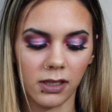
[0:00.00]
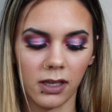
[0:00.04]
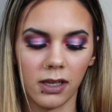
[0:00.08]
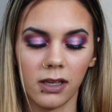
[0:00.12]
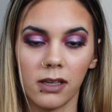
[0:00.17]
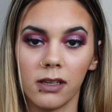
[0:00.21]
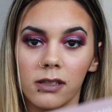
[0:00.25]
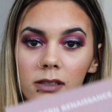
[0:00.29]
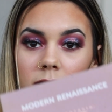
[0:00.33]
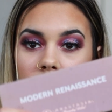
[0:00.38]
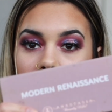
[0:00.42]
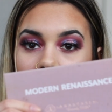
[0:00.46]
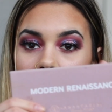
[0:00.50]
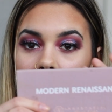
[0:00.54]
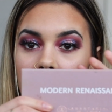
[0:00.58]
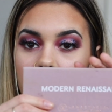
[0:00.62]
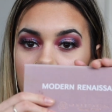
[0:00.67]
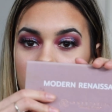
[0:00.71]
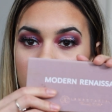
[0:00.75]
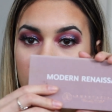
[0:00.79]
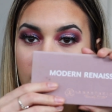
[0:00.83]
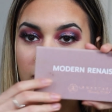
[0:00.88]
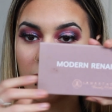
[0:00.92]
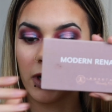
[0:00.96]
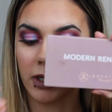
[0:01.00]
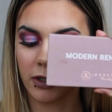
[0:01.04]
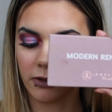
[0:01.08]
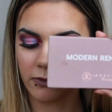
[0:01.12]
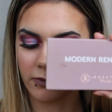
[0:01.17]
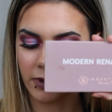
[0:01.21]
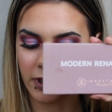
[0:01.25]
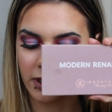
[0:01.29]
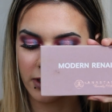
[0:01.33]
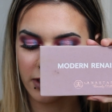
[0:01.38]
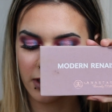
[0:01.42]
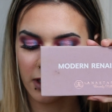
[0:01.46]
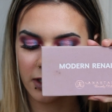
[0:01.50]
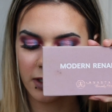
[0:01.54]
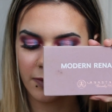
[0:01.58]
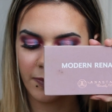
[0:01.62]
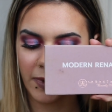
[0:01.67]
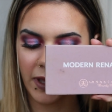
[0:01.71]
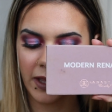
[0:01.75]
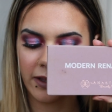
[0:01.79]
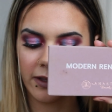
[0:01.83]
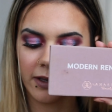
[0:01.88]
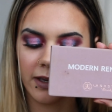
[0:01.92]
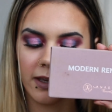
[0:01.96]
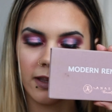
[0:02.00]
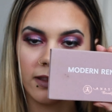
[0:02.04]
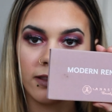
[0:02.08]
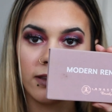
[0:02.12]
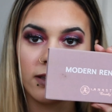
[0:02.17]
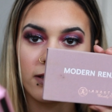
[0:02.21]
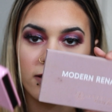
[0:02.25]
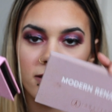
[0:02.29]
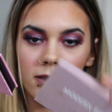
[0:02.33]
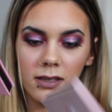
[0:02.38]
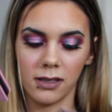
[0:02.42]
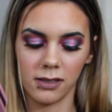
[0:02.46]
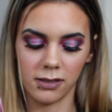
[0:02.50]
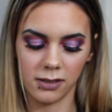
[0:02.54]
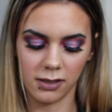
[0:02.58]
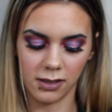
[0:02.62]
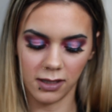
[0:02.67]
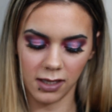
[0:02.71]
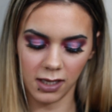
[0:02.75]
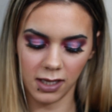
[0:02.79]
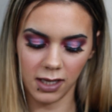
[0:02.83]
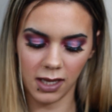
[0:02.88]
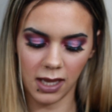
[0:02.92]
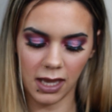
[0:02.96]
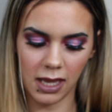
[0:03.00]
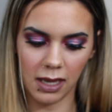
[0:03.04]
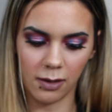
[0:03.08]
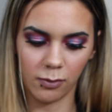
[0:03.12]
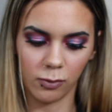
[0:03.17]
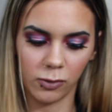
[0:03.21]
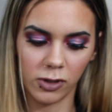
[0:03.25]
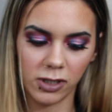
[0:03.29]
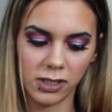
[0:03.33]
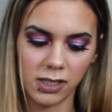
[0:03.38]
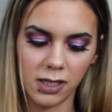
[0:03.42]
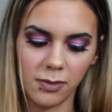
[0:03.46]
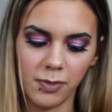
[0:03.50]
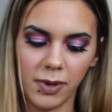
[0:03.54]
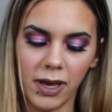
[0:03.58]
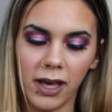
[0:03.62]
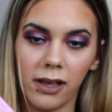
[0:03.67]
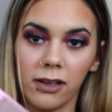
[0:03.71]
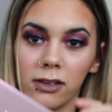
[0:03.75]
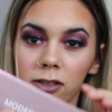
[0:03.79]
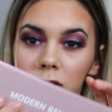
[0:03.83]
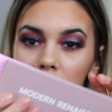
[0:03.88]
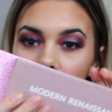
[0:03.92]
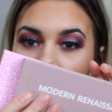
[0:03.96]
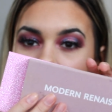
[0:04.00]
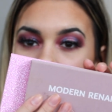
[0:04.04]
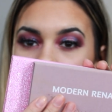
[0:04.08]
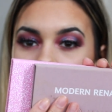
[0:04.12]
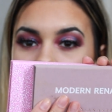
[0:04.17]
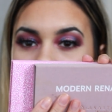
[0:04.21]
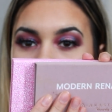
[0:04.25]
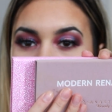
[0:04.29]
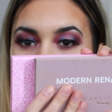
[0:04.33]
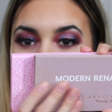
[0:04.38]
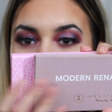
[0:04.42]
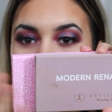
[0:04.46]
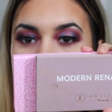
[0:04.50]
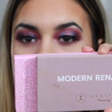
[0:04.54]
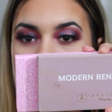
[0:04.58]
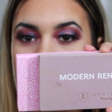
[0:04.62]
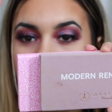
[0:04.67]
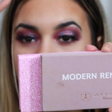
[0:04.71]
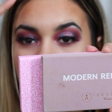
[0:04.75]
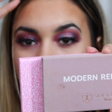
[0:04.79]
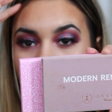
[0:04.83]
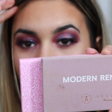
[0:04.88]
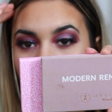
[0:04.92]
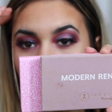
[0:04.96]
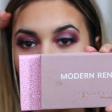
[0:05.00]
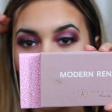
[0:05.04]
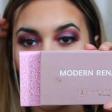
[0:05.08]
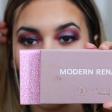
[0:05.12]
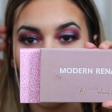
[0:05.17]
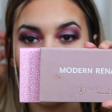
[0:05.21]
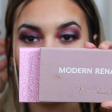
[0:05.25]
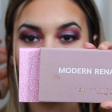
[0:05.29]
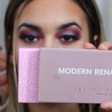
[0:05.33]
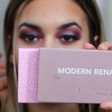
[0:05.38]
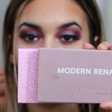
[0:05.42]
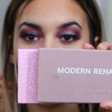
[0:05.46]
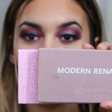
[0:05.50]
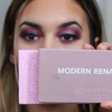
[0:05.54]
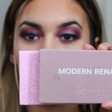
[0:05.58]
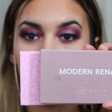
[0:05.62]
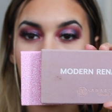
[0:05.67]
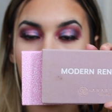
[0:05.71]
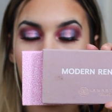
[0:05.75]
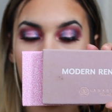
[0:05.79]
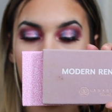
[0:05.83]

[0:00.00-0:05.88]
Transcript: is the Modern Renaissance palette and this is the Amrezy palette, so it's definitely a lot